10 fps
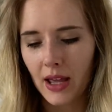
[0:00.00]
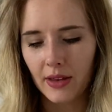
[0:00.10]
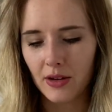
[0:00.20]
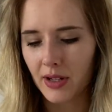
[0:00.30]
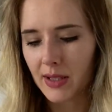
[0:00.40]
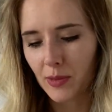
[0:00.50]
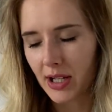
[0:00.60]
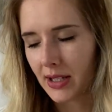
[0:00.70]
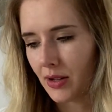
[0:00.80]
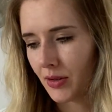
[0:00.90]
that you're
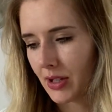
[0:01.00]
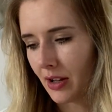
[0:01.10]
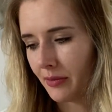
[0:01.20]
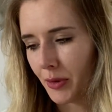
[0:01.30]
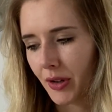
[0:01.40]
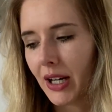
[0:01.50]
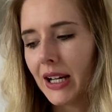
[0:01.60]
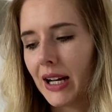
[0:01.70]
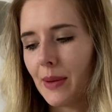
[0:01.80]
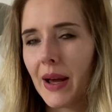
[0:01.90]
expressing yourself more
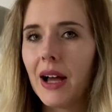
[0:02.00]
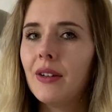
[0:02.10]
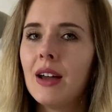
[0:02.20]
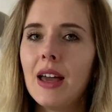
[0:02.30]
clearly about,